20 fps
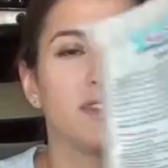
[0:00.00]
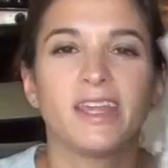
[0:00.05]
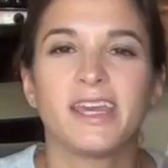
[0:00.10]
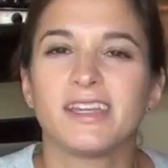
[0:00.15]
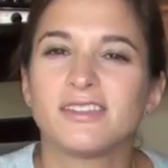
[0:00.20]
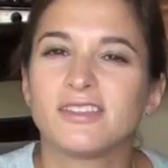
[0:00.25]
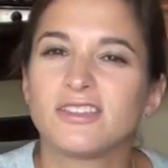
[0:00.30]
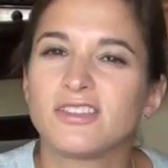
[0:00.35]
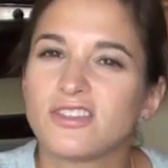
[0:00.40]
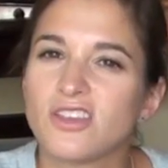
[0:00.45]

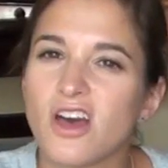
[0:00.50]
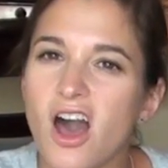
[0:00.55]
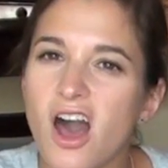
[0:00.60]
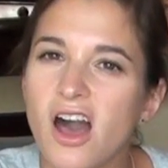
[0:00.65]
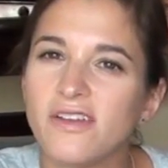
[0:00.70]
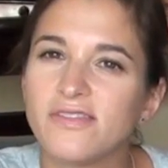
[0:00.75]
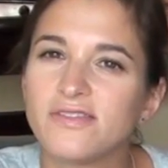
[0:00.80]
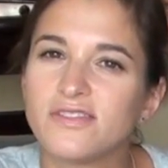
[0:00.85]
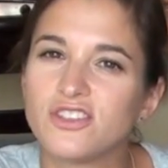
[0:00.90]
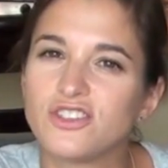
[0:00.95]
like
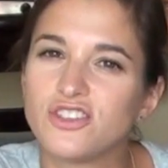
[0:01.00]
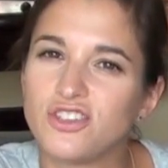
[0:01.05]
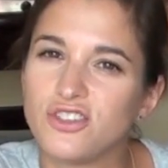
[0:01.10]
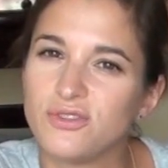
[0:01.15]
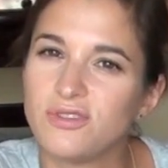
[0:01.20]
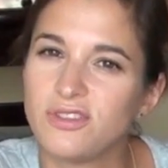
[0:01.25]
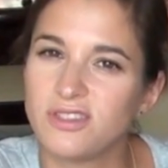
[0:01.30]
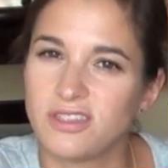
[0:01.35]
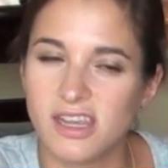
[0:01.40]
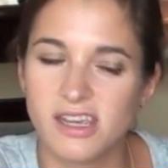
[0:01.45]
soft
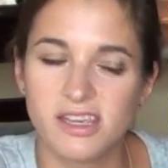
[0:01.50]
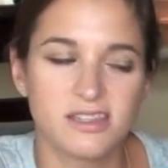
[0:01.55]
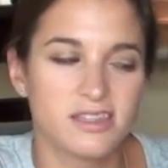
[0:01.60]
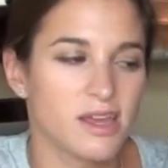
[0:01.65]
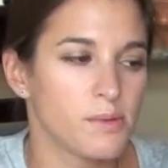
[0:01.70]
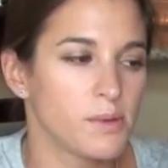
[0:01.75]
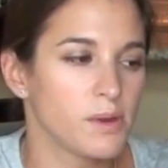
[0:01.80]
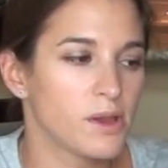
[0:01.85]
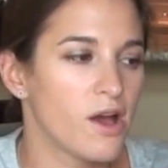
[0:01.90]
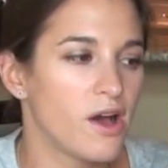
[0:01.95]
chew sticks,
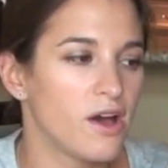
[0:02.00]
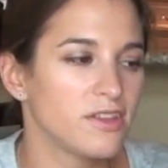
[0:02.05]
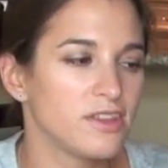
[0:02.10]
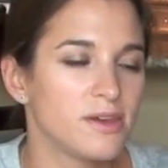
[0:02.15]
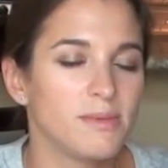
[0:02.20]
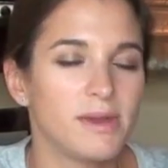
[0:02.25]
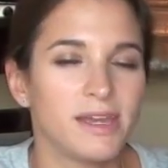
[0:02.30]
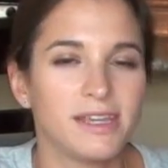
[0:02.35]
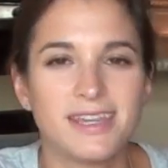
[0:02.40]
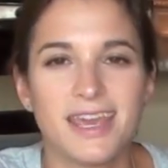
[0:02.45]
I would call
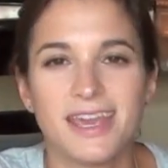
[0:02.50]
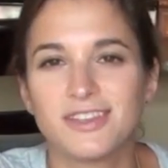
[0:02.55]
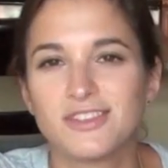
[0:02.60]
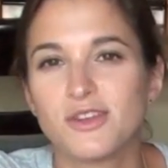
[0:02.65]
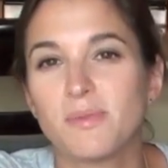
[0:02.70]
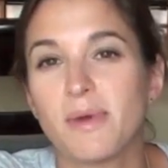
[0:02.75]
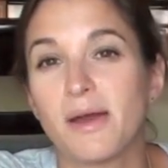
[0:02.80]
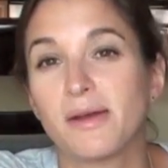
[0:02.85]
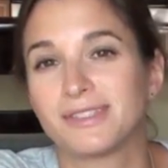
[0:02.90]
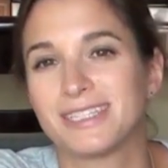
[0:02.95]
them. It takes
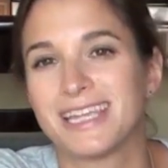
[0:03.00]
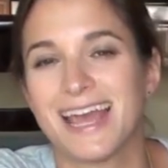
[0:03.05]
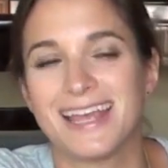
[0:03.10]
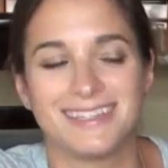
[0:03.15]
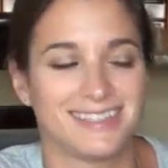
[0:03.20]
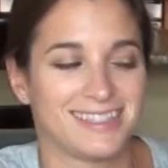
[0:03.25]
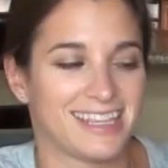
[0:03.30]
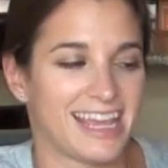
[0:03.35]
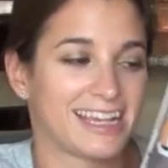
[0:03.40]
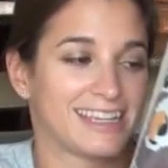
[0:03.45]
her about
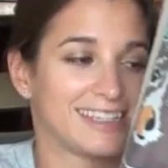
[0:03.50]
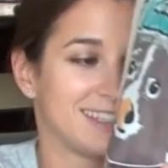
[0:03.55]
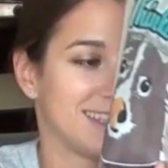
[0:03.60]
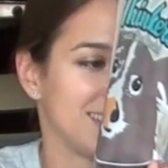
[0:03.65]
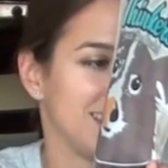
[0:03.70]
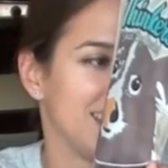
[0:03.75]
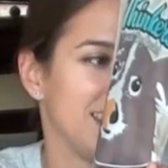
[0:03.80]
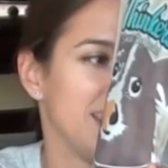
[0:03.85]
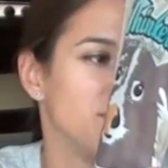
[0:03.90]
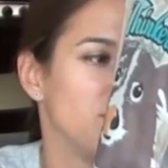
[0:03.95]
10 seconds
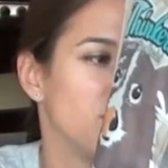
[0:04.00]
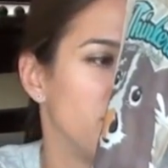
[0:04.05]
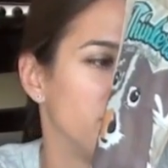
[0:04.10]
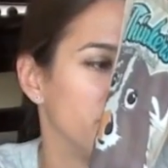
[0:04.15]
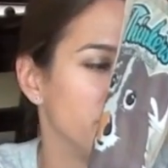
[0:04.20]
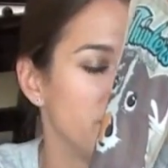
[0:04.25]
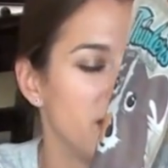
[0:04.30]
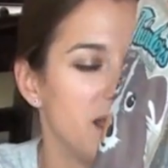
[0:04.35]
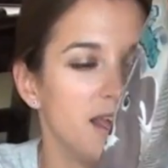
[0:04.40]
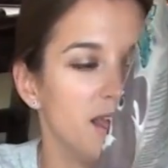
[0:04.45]
to eat
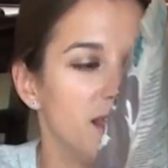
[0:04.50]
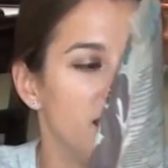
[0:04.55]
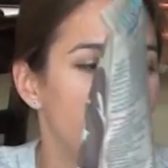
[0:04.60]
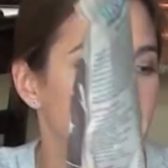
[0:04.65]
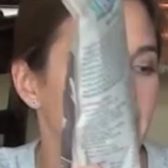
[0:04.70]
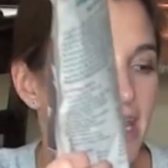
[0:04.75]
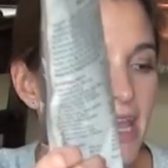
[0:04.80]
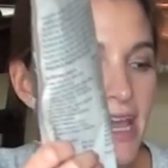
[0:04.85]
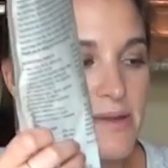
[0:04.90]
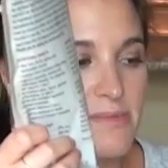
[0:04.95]
one.
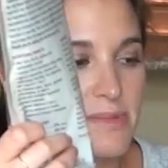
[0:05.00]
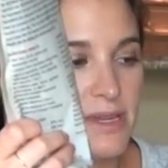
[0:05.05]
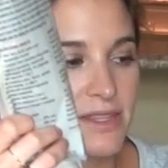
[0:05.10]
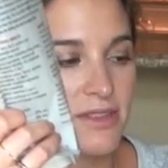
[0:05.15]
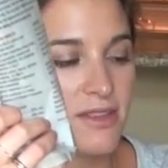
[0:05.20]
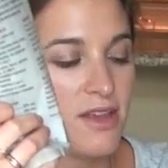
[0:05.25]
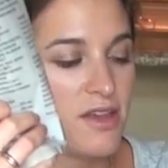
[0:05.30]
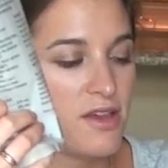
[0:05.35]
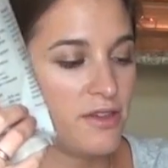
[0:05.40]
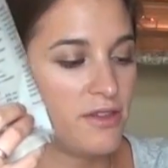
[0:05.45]
And they come
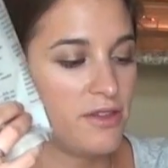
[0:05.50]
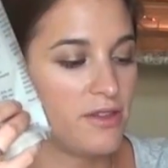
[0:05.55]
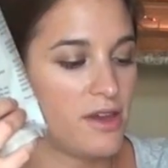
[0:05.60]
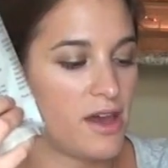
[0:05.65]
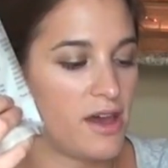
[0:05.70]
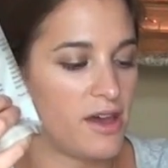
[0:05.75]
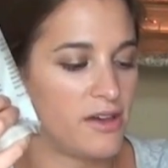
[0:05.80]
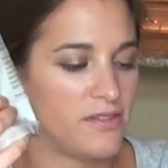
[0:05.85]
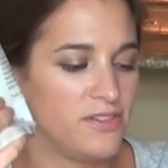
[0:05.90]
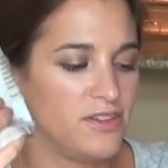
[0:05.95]
in
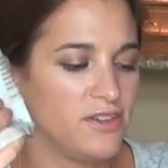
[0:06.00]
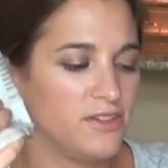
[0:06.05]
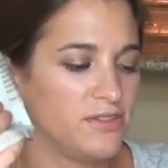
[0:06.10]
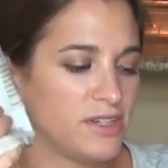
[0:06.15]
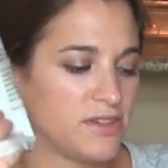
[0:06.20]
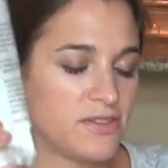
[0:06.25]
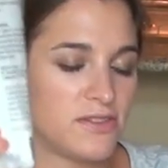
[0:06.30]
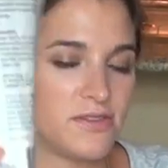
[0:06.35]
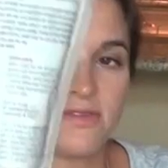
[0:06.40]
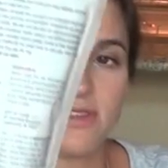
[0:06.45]
a few
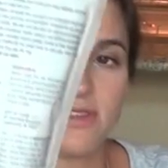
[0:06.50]
different